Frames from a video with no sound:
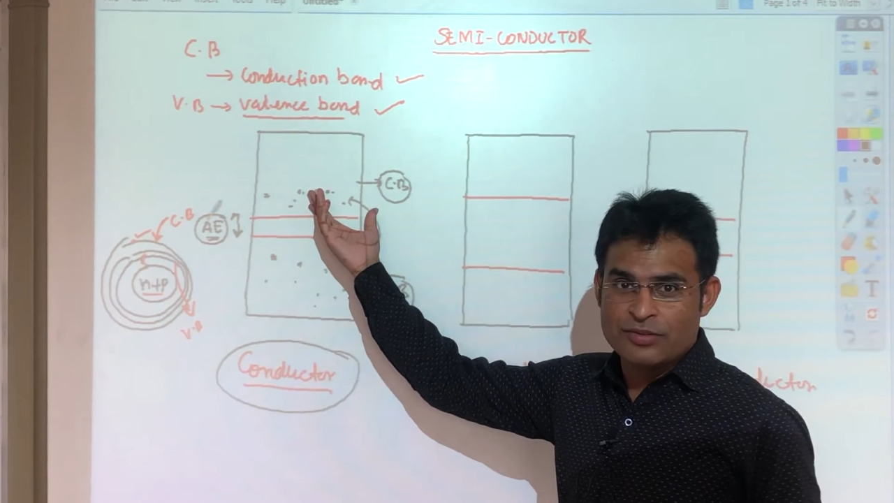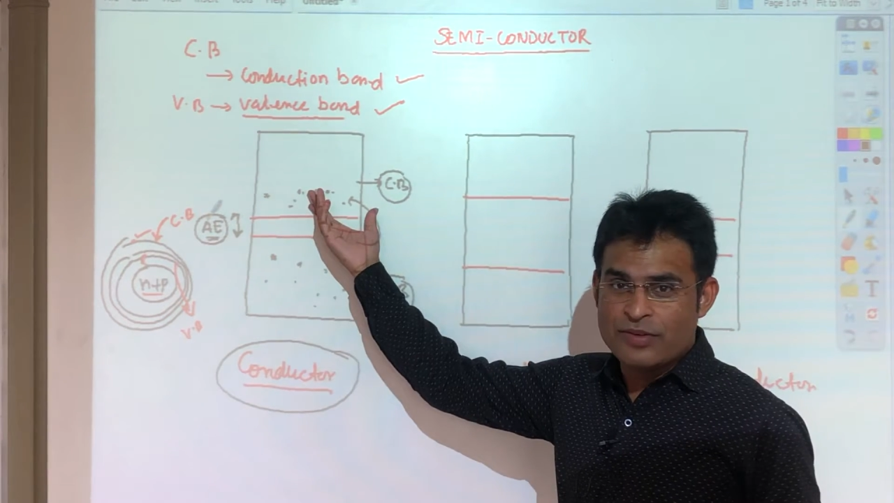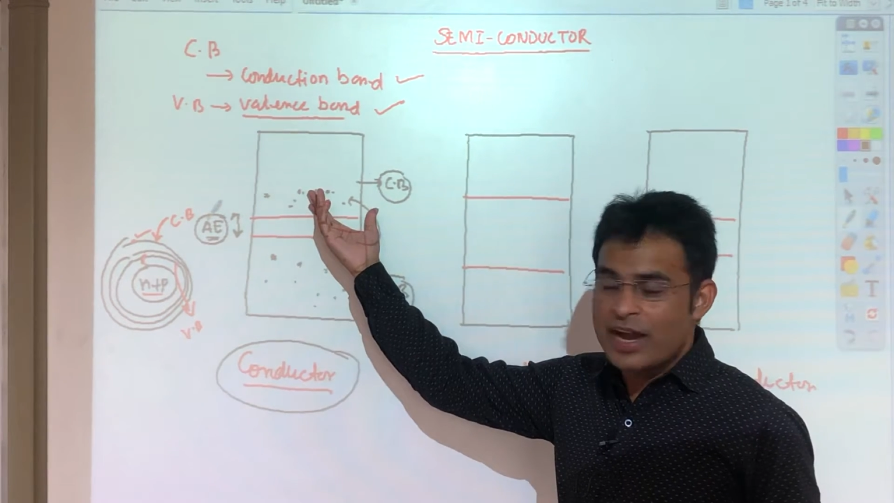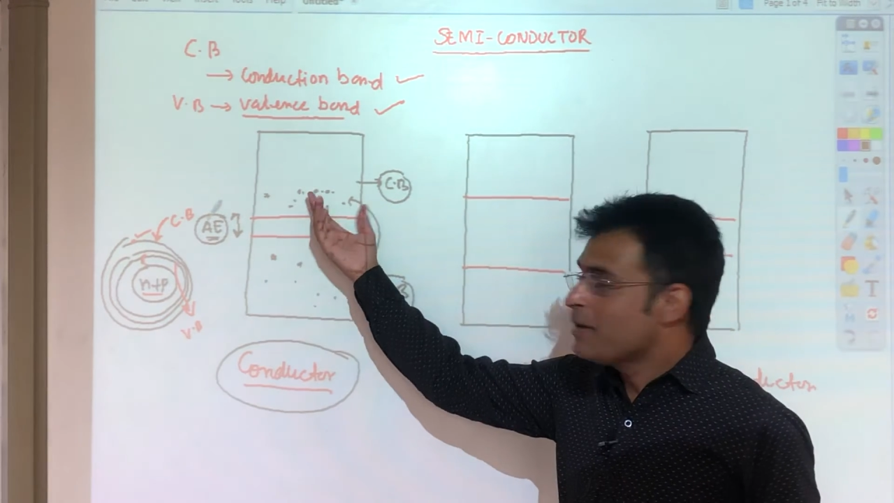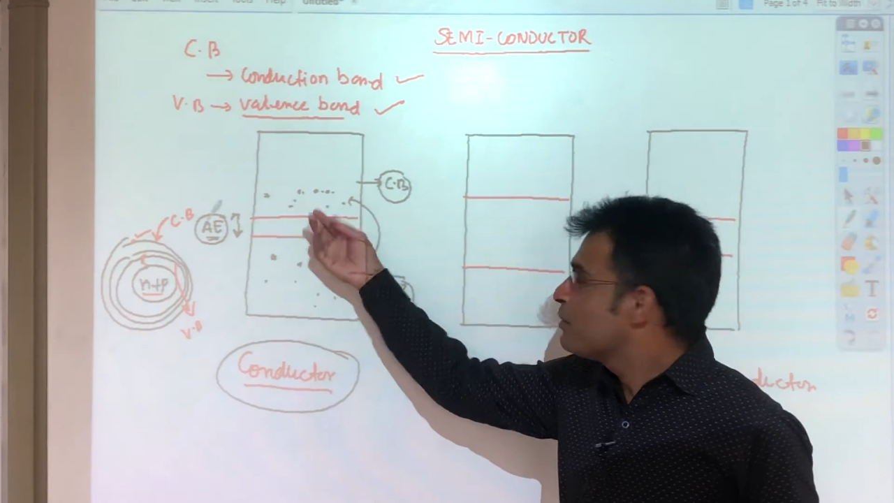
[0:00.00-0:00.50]

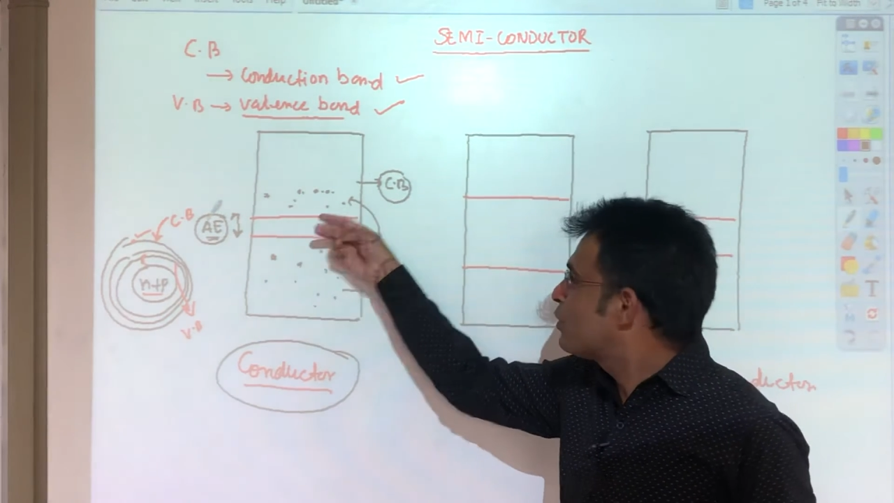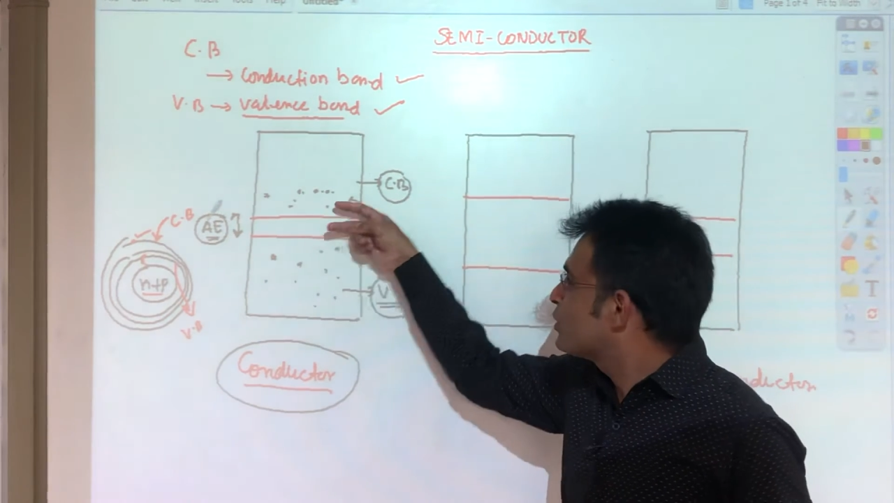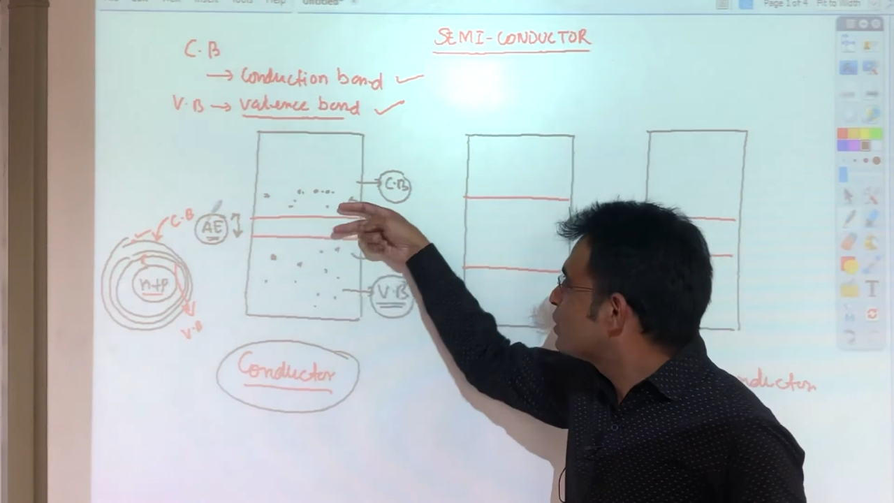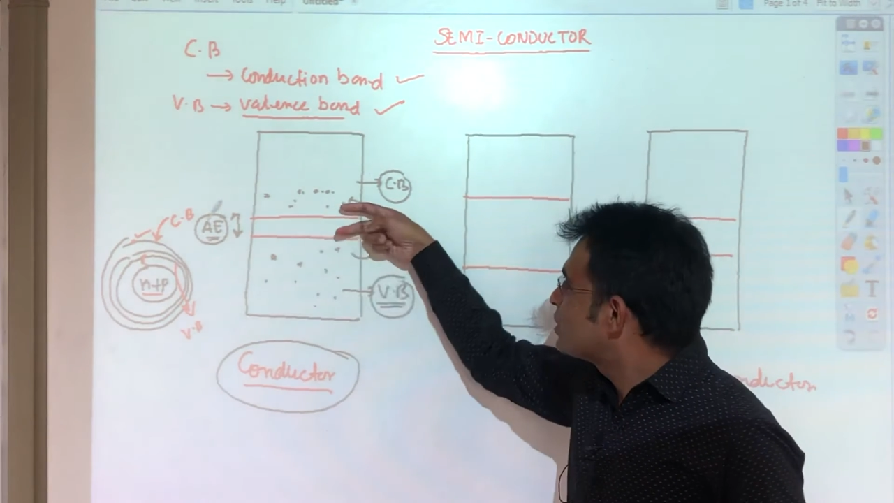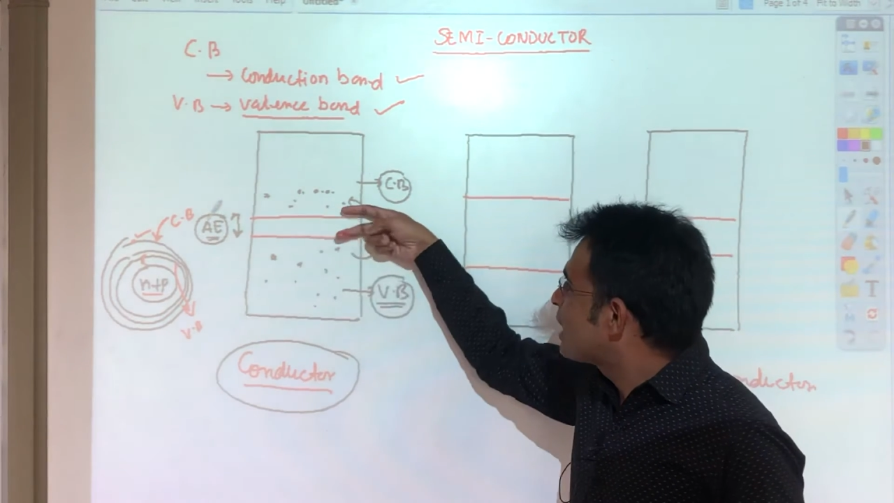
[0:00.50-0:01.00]
Why? Because
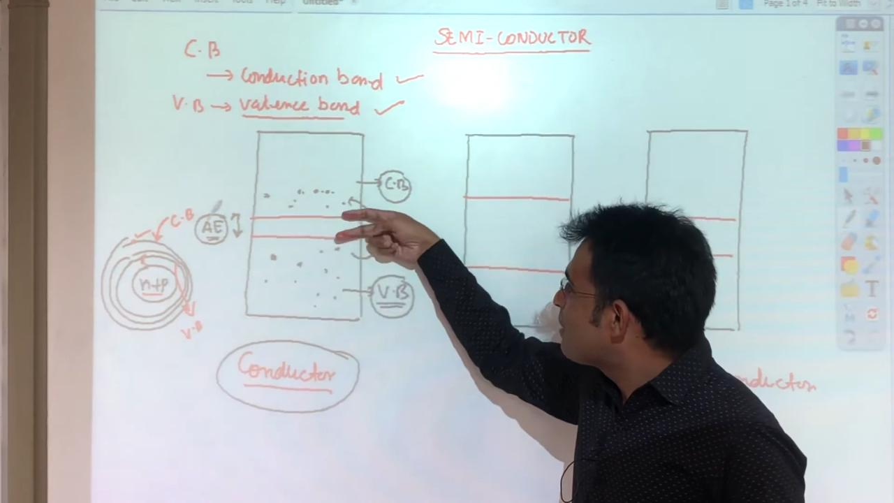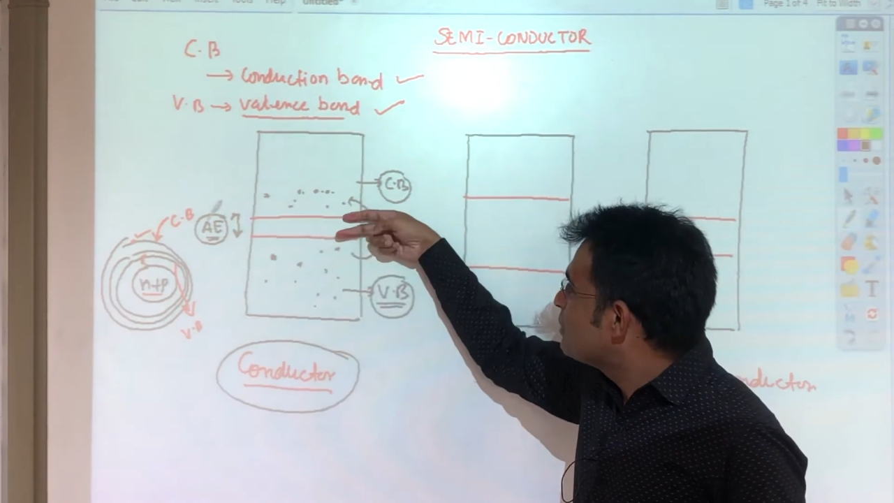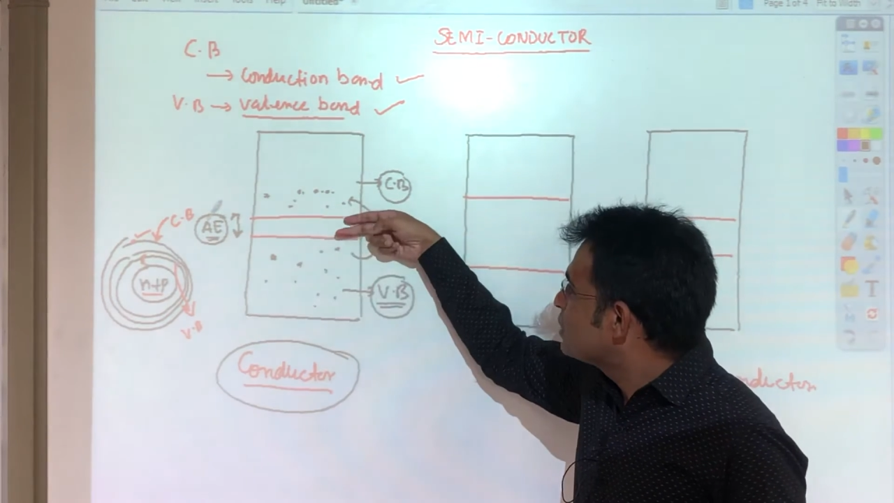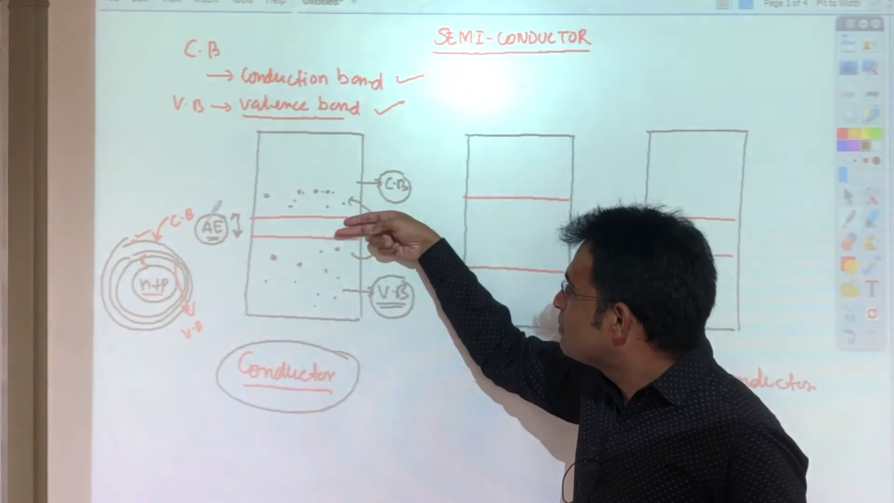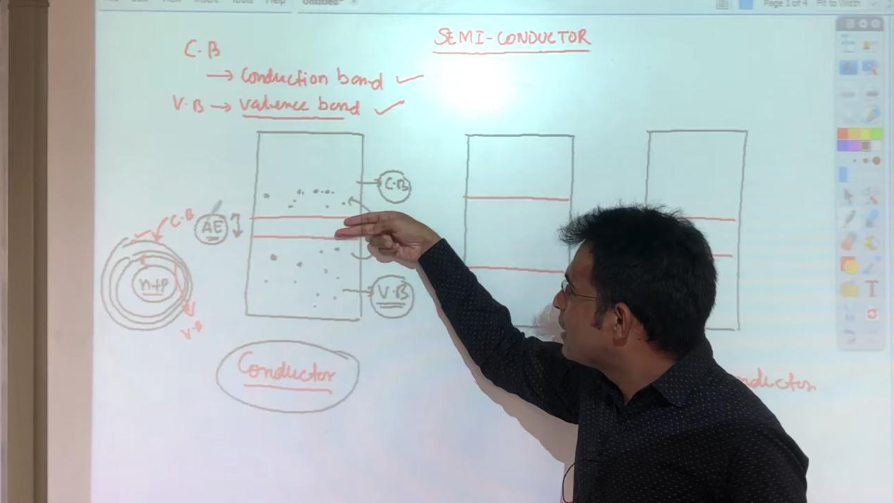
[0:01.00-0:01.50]
this gap
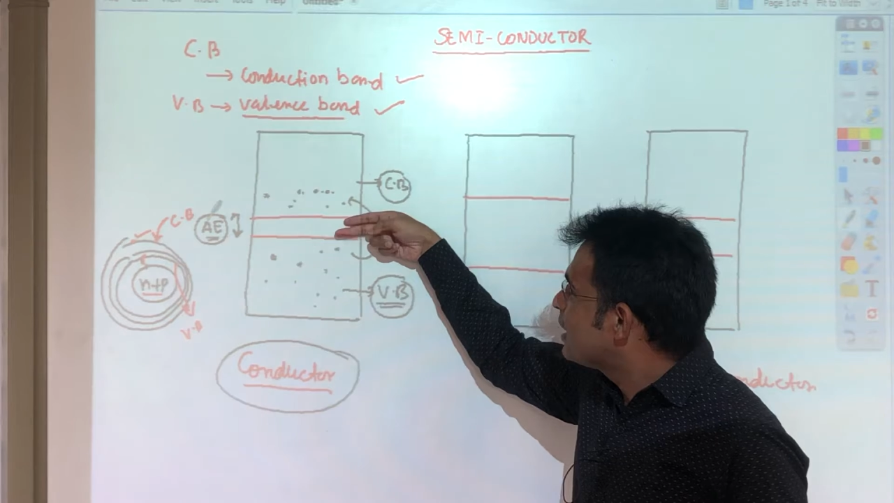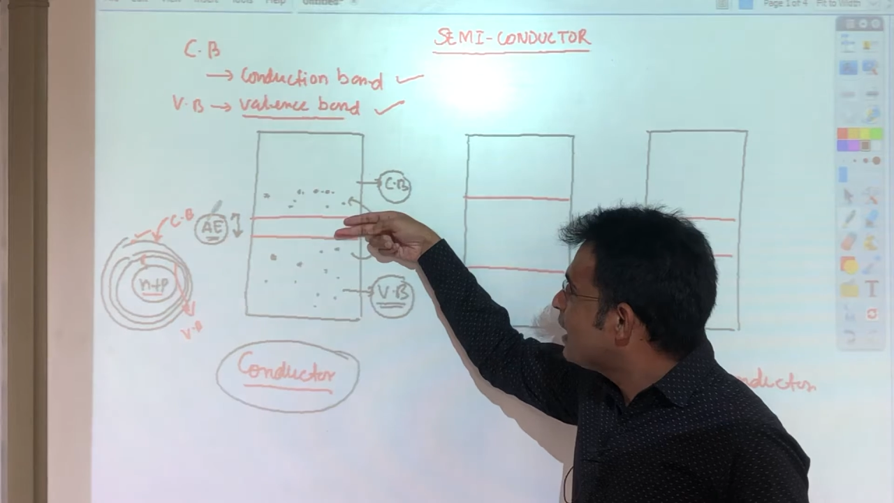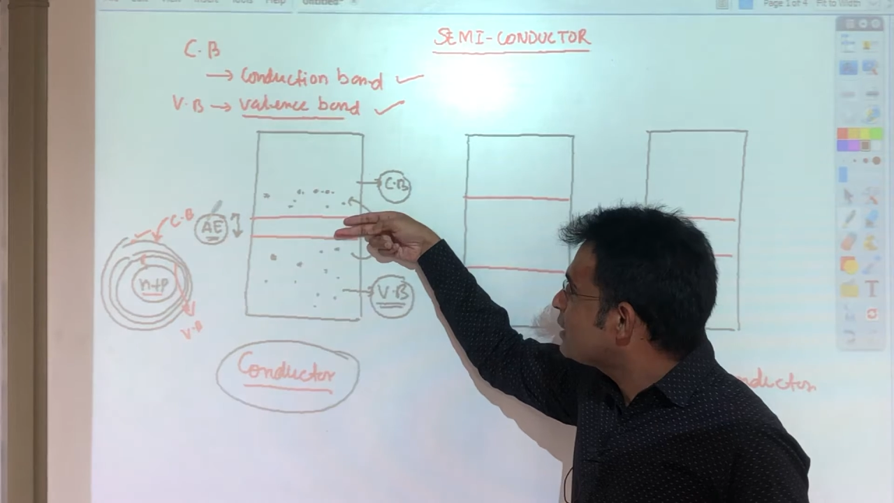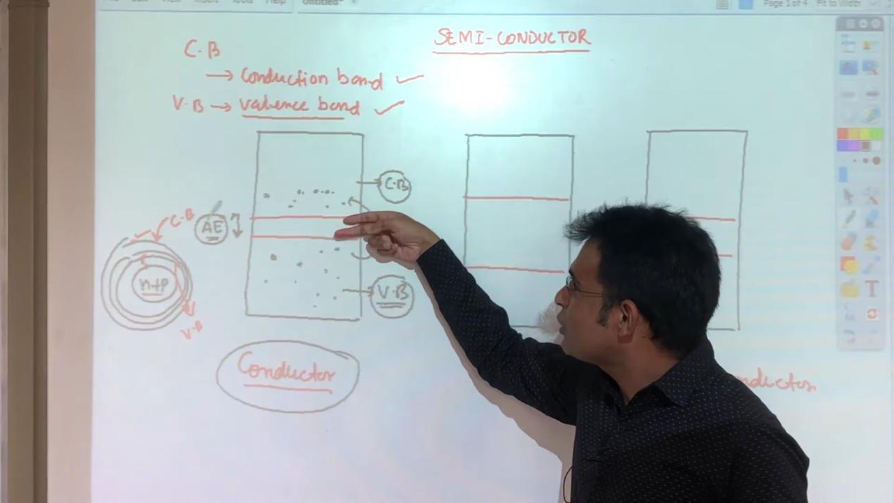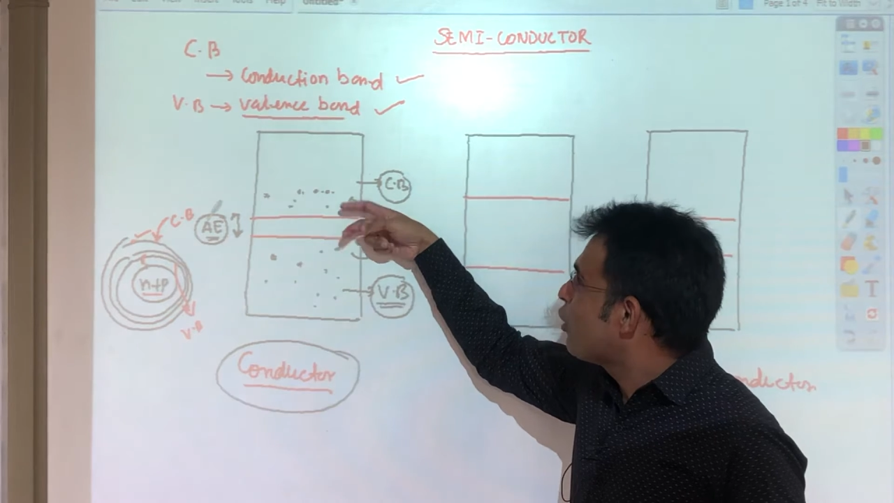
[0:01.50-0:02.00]
is very less.